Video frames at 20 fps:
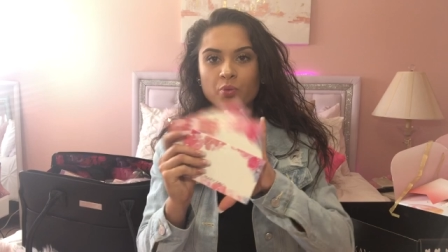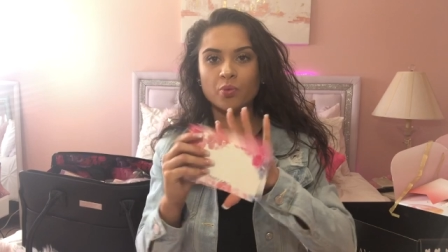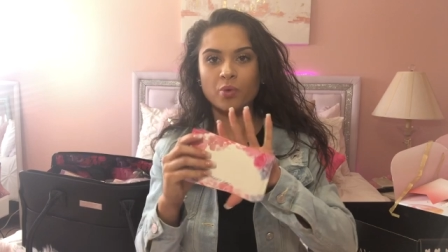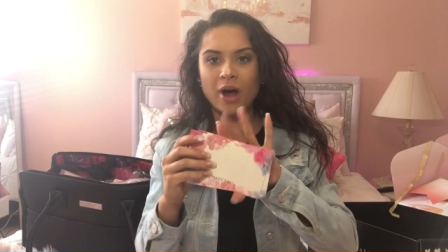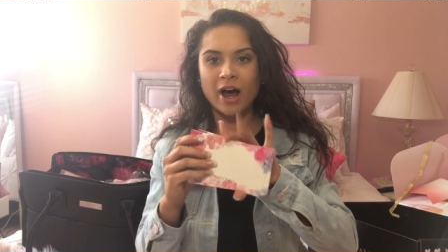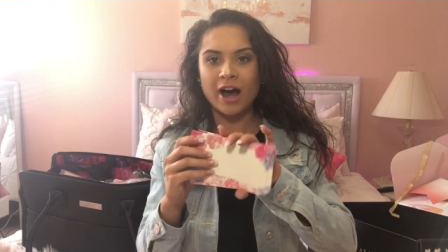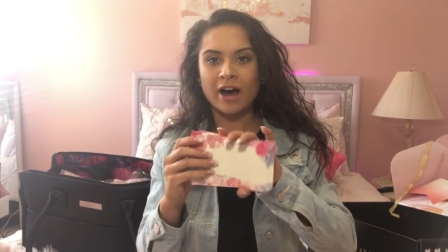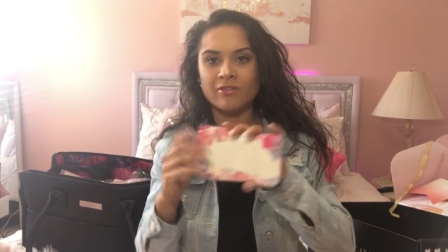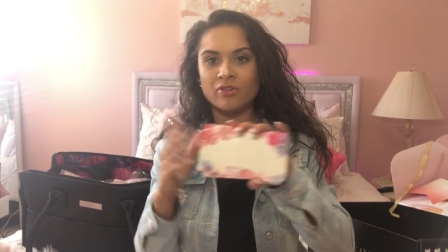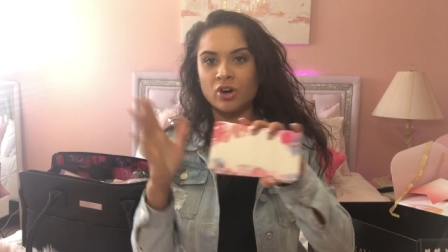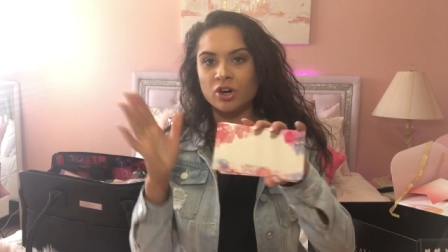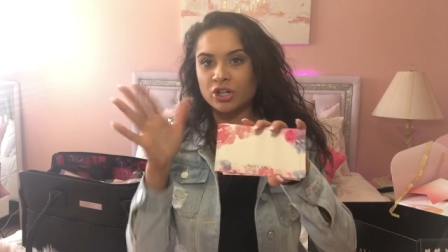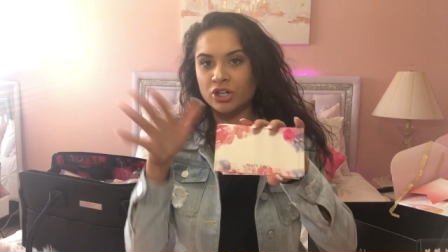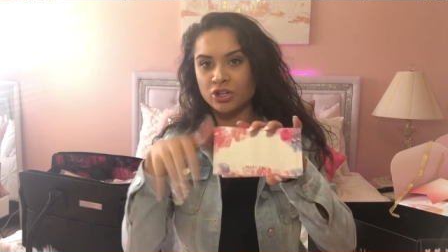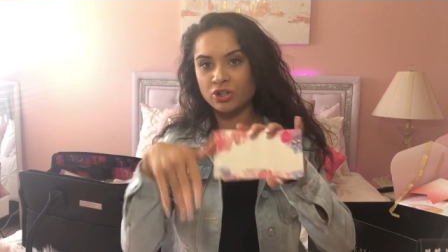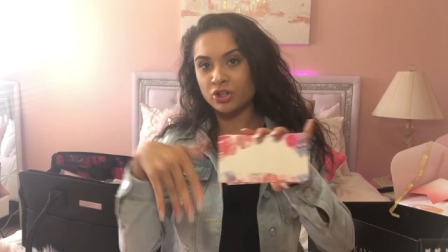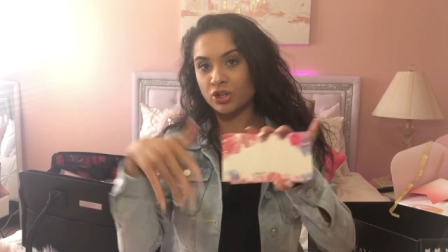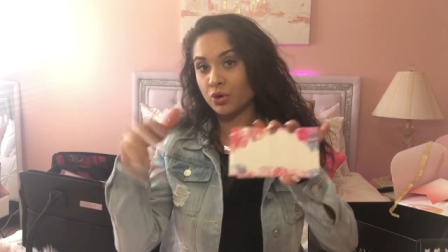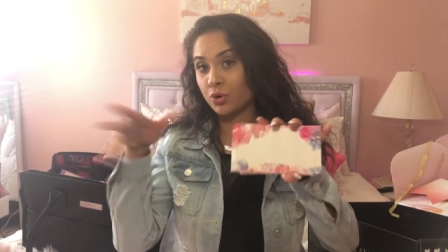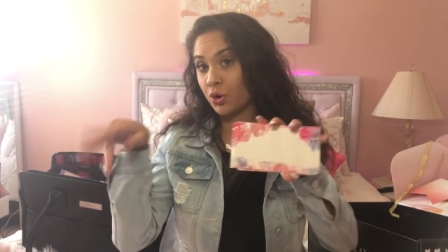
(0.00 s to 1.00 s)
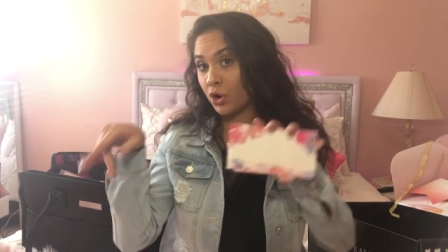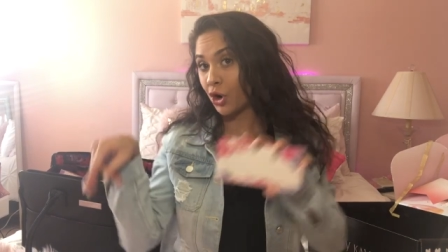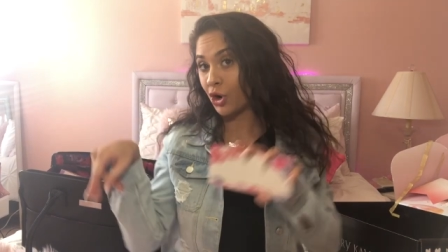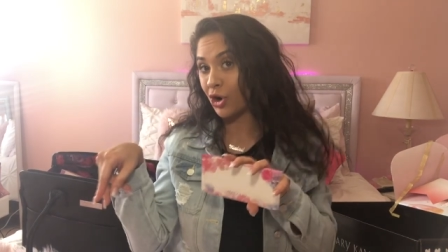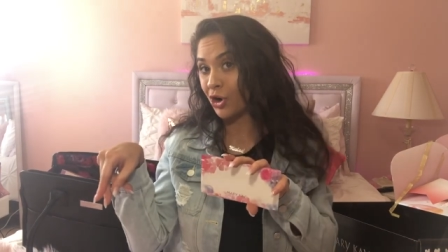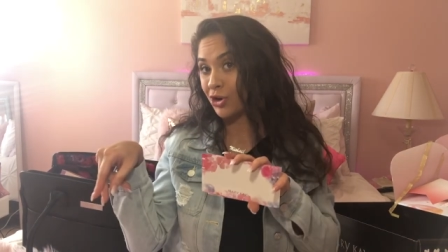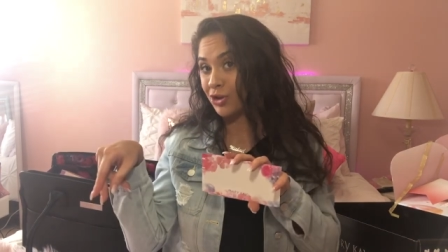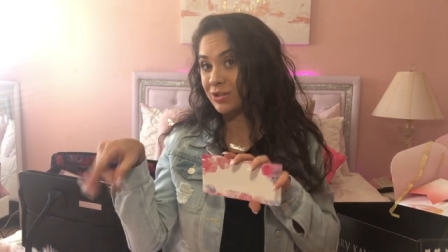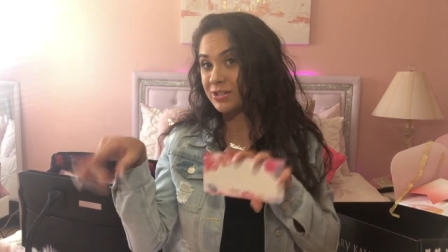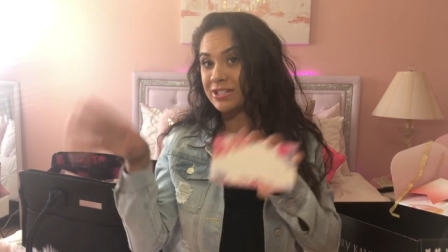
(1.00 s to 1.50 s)
have all your little
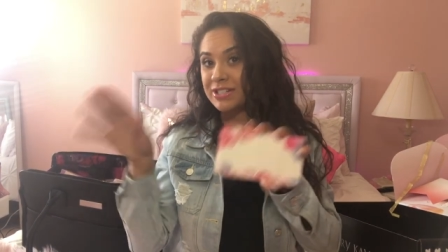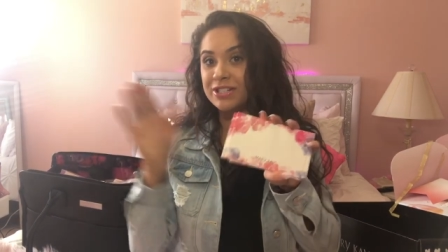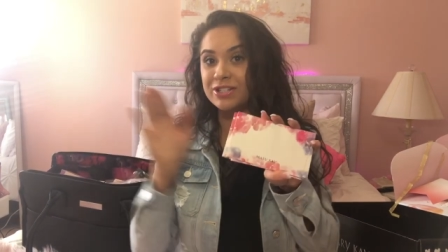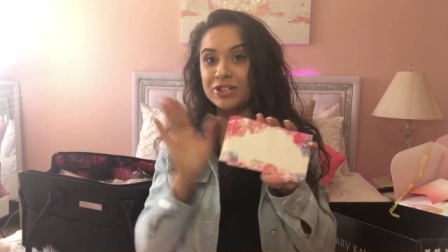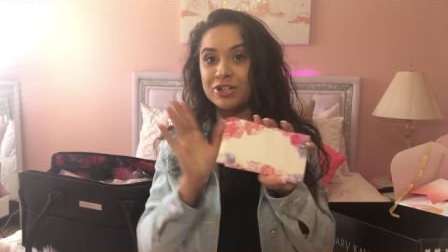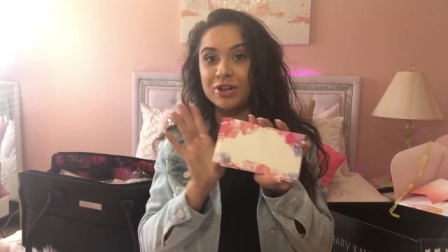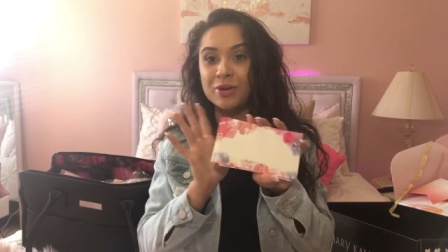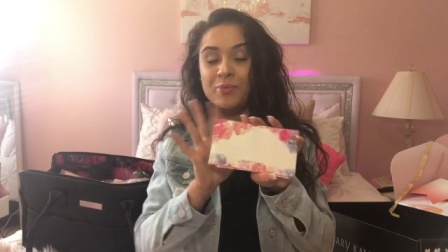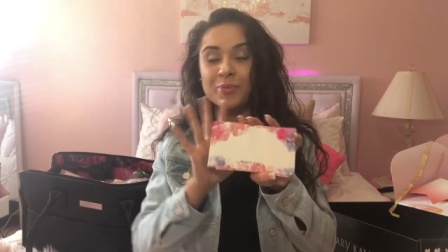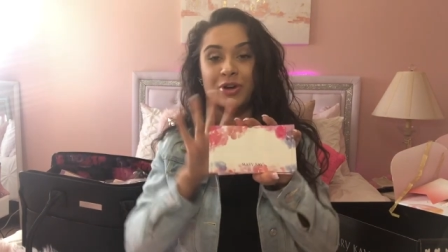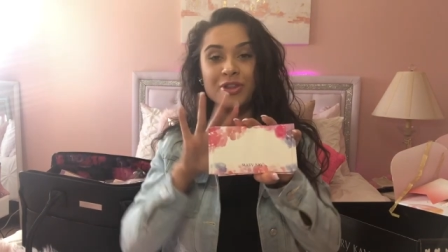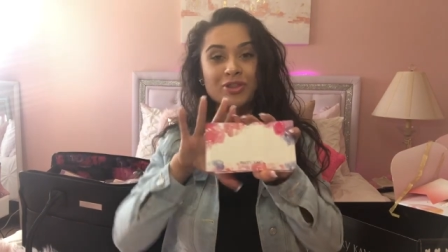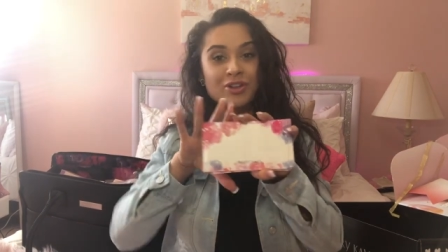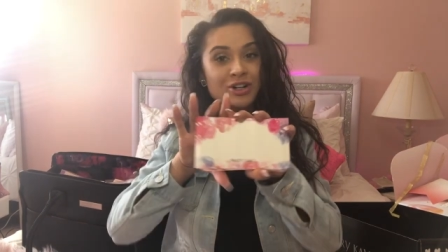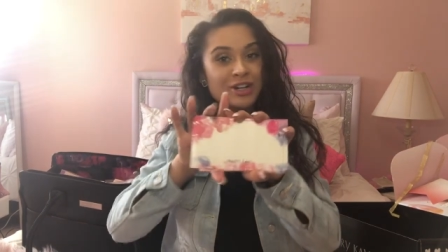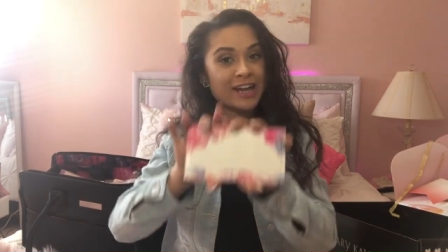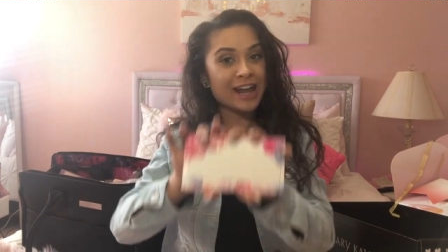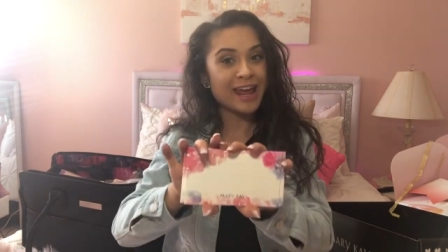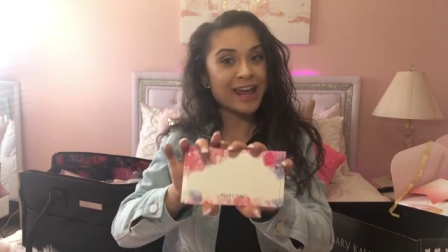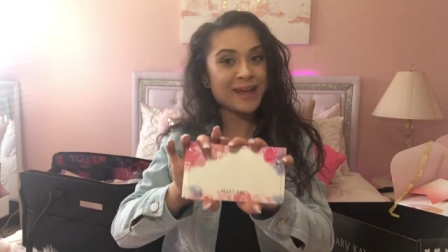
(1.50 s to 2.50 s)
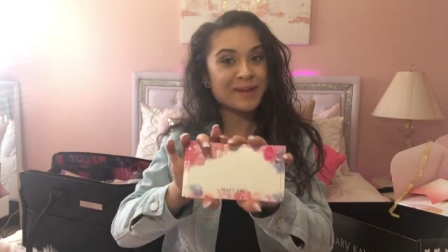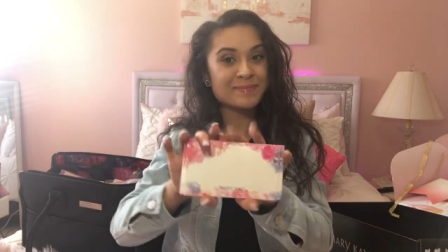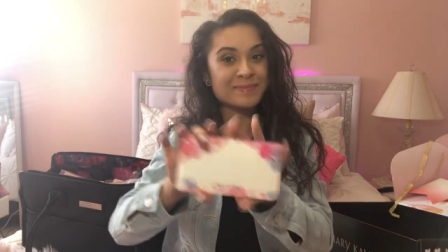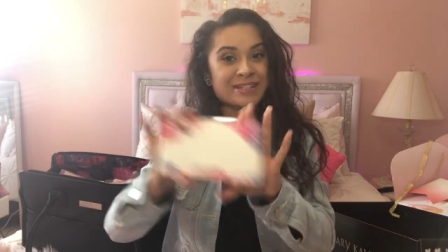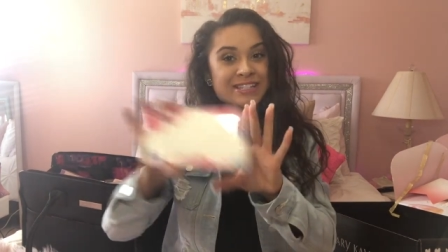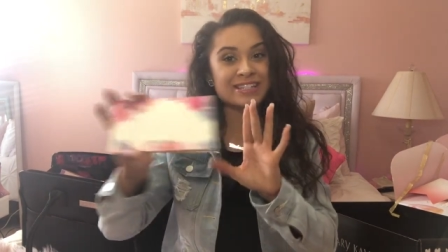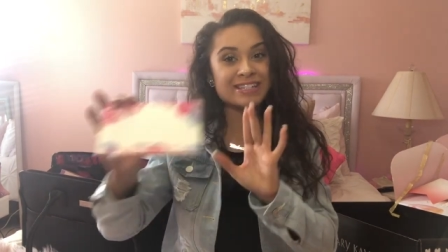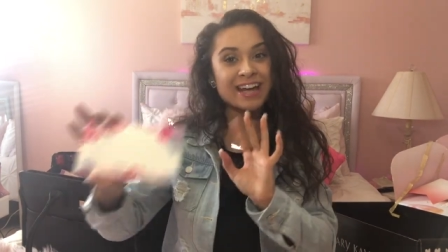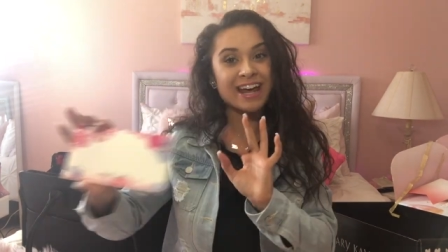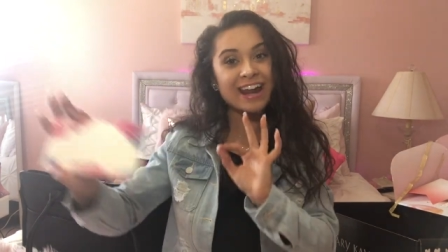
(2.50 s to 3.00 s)
girls, so you can put their names
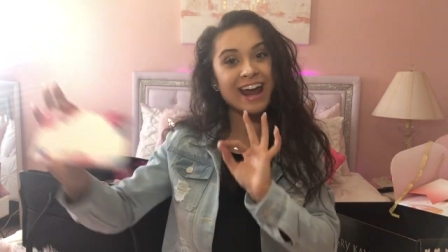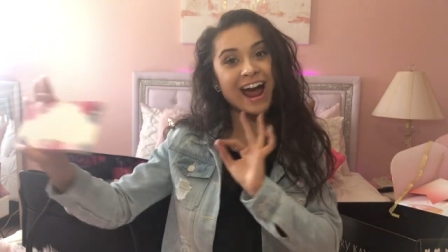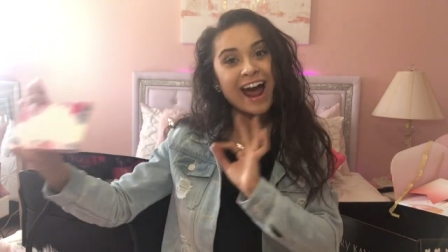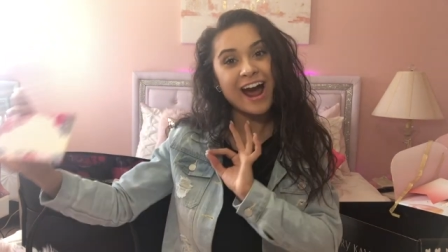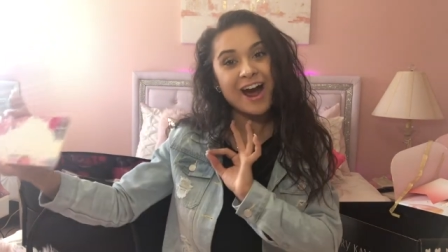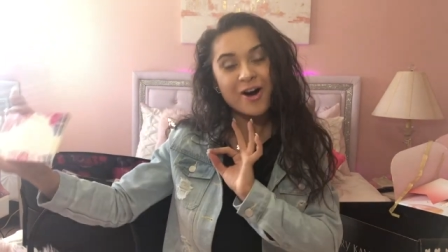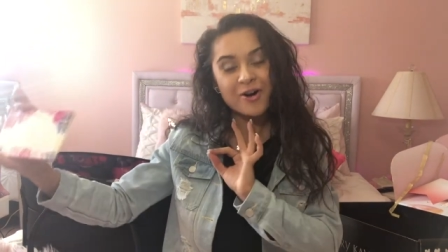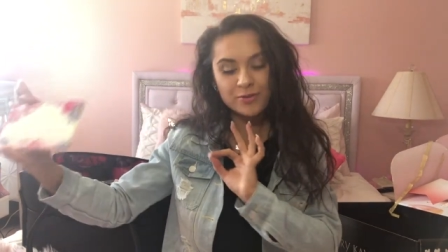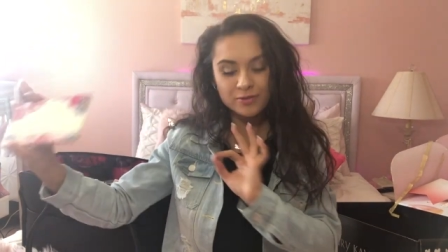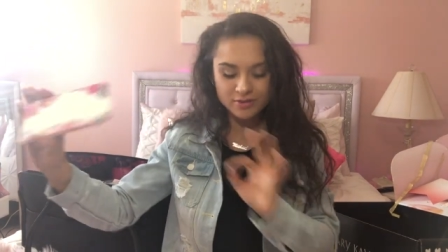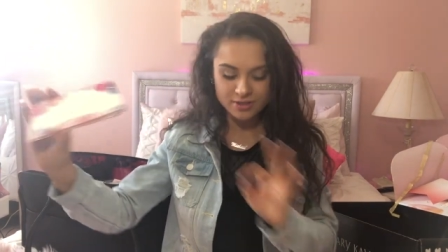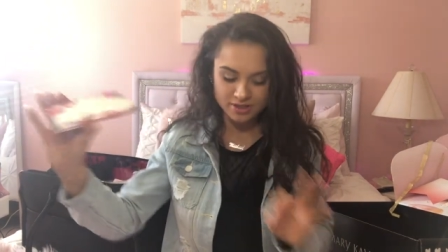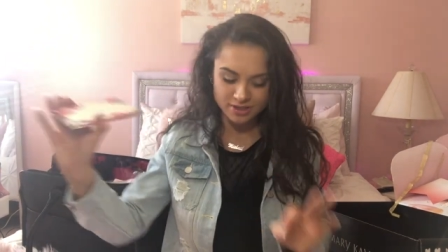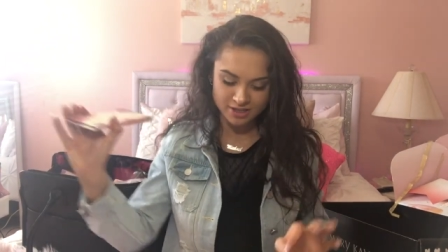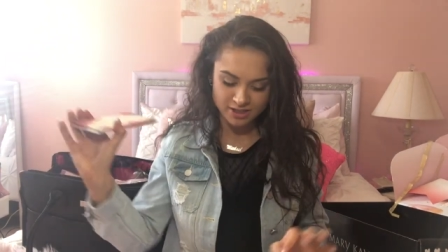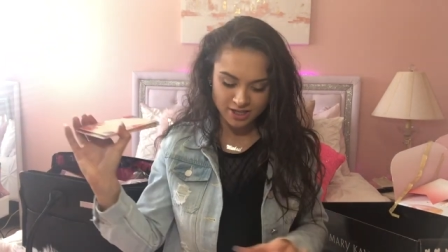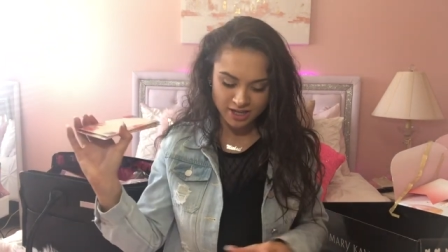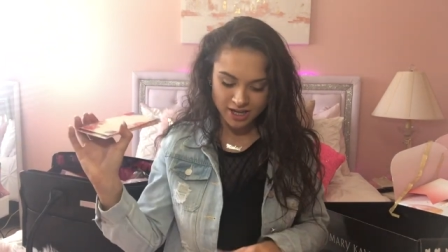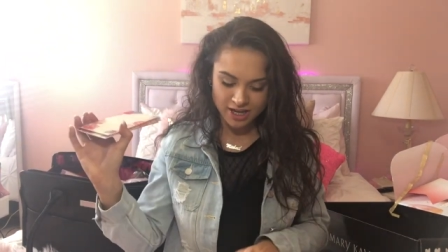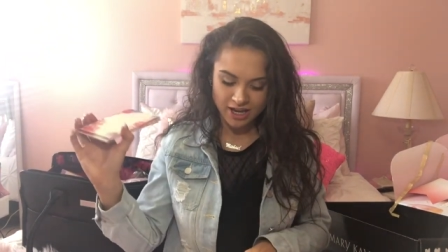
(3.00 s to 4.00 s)
set out.